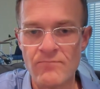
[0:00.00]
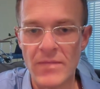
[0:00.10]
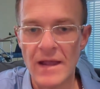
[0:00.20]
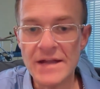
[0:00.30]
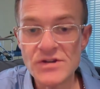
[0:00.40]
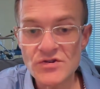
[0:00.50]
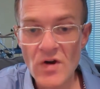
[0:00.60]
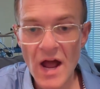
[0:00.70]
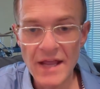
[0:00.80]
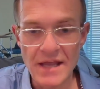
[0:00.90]
It's a
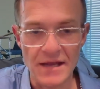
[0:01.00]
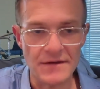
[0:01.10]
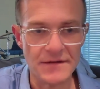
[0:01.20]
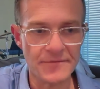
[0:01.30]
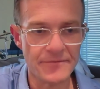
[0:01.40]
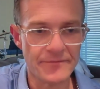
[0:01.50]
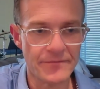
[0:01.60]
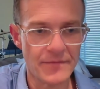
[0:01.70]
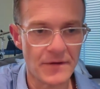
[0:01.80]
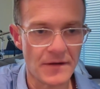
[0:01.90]
dry heat.
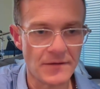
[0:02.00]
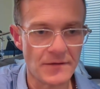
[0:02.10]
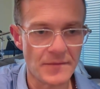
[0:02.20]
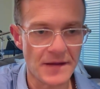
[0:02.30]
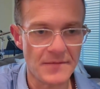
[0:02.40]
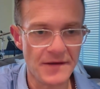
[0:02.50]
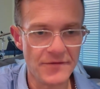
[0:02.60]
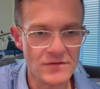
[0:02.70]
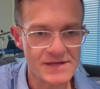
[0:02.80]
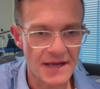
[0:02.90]
All right, so give me a
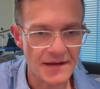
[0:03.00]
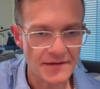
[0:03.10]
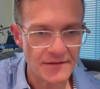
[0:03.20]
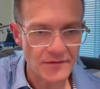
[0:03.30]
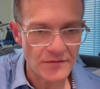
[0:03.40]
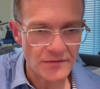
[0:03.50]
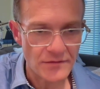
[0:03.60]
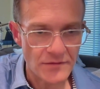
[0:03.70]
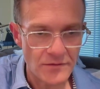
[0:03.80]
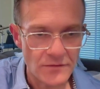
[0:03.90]
few seconds.
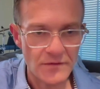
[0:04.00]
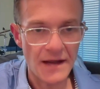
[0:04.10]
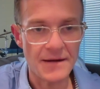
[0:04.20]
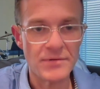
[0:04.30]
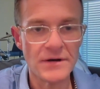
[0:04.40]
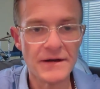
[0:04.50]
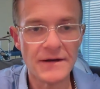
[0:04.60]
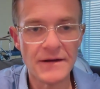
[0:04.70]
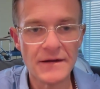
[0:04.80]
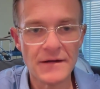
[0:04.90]
I got to put it
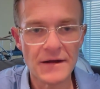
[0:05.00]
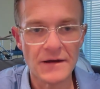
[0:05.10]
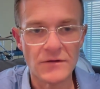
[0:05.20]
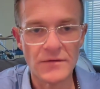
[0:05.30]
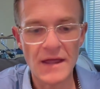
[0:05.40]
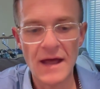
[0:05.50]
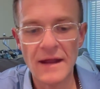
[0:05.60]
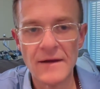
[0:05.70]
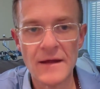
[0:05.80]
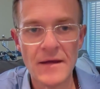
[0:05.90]
in here. Got to do that.
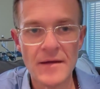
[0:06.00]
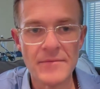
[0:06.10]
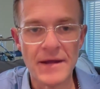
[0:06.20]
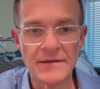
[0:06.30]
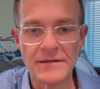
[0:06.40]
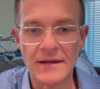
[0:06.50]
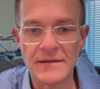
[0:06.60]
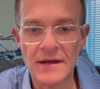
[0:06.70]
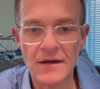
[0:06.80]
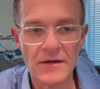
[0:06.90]
Paste that
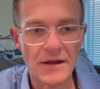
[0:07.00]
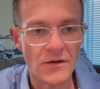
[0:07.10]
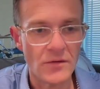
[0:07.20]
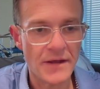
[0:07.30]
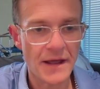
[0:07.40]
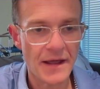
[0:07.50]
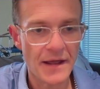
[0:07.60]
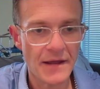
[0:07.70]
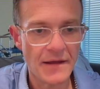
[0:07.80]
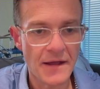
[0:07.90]
there. Hit
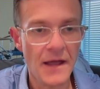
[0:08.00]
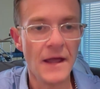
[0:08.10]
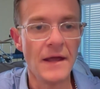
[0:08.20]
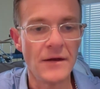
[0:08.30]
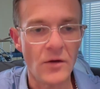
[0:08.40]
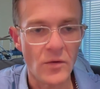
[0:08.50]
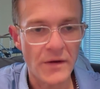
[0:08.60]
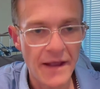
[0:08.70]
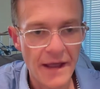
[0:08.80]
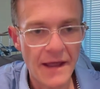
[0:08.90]
OK. Hit
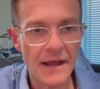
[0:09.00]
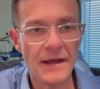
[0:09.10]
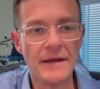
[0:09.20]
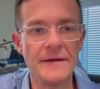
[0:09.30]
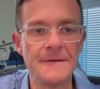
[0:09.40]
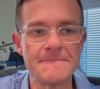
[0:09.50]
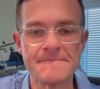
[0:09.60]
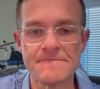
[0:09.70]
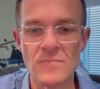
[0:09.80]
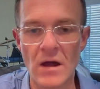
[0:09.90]
OK.
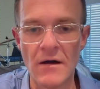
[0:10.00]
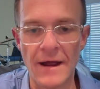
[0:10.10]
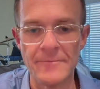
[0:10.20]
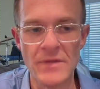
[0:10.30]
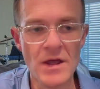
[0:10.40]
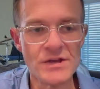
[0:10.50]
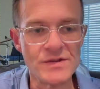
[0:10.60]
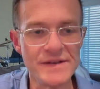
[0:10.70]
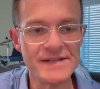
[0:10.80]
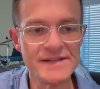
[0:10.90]
All right, so this is the